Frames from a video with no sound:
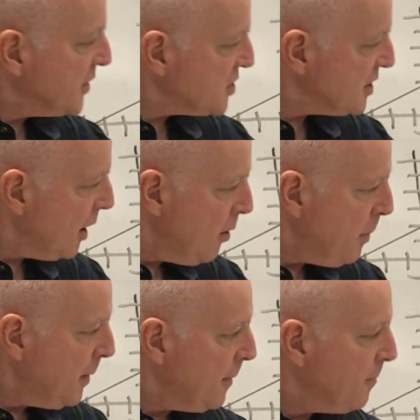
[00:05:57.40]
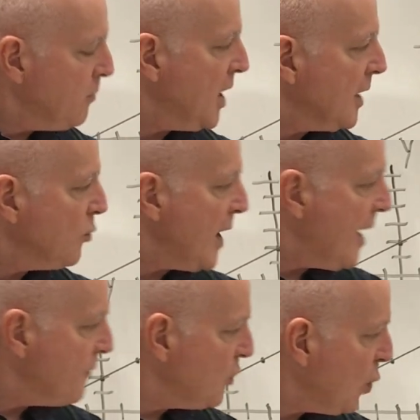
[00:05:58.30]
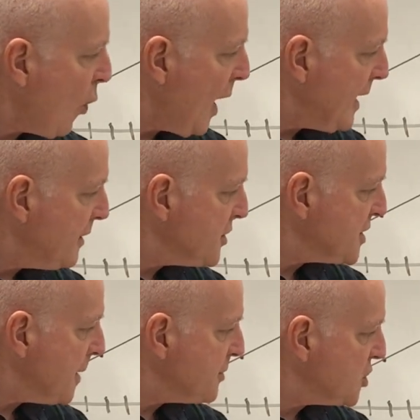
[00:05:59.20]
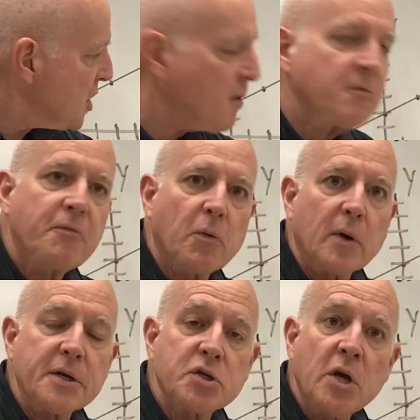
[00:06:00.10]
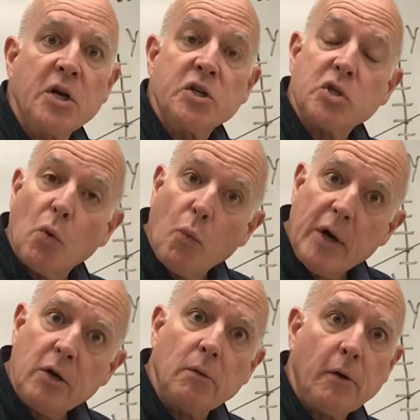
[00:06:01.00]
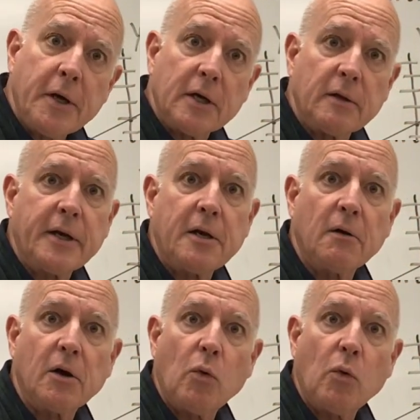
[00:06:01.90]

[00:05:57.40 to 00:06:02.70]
the slope and we have the y-intercept shown for us. So when you look at a linear